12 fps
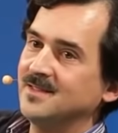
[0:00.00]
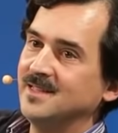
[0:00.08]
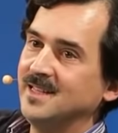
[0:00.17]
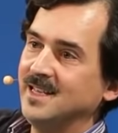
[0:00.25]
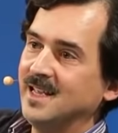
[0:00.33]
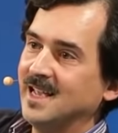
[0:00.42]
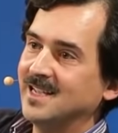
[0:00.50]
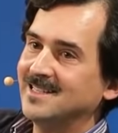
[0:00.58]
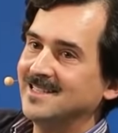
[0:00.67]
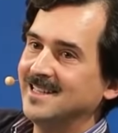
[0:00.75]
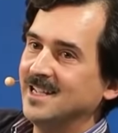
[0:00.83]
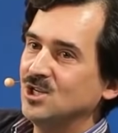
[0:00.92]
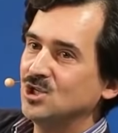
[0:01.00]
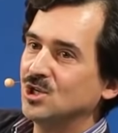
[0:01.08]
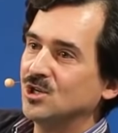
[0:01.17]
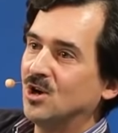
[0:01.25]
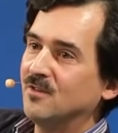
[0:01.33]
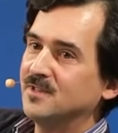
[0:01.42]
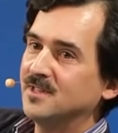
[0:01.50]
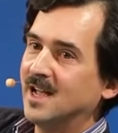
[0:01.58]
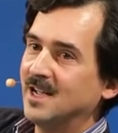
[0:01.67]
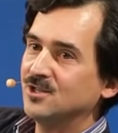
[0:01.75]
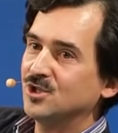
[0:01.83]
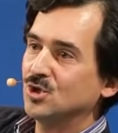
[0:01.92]
The extinction of the
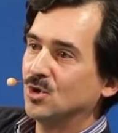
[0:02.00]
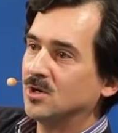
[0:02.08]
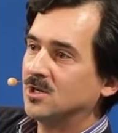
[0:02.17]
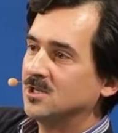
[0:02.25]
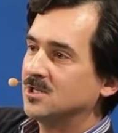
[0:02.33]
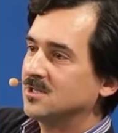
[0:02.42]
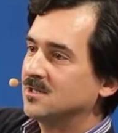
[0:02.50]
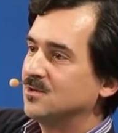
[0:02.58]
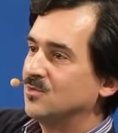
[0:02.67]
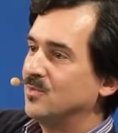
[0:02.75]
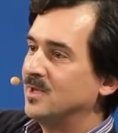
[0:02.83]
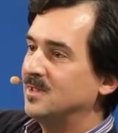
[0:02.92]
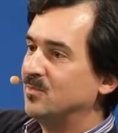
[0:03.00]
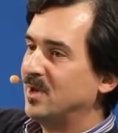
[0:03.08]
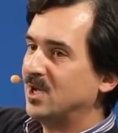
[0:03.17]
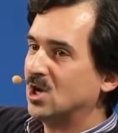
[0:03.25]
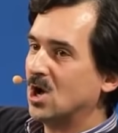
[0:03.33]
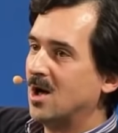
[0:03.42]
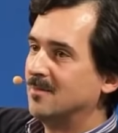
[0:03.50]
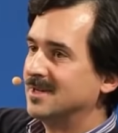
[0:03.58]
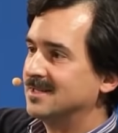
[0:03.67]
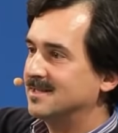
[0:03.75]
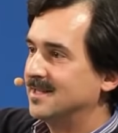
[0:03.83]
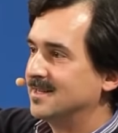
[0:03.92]
dinosaurs with the big
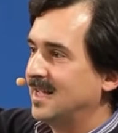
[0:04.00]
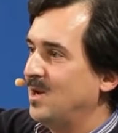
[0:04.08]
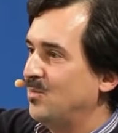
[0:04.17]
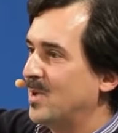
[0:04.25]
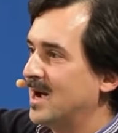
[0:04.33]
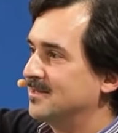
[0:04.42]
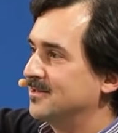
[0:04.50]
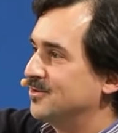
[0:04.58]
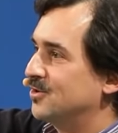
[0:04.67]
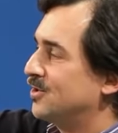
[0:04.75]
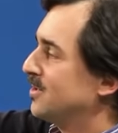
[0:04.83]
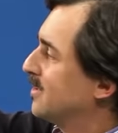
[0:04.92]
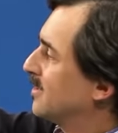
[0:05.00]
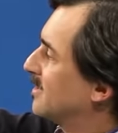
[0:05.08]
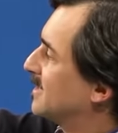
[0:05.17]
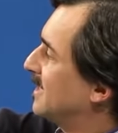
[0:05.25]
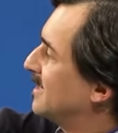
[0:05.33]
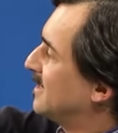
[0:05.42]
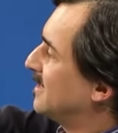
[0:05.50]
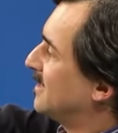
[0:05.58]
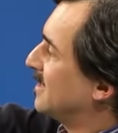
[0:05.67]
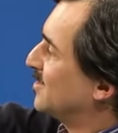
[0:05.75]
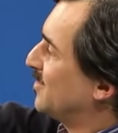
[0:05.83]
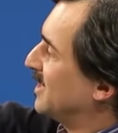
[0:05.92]
comets that impacted Earth
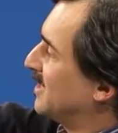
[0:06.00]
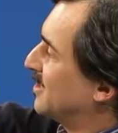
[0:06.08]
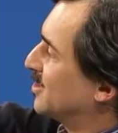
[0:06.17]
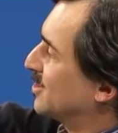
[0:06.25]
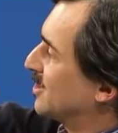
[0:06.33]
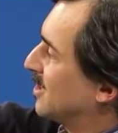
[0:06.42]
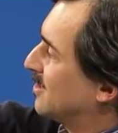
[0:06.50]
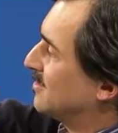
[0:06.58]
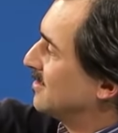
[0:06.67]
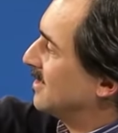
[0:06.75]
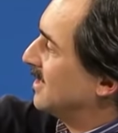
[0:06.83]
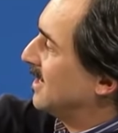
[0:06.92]
66 million years ago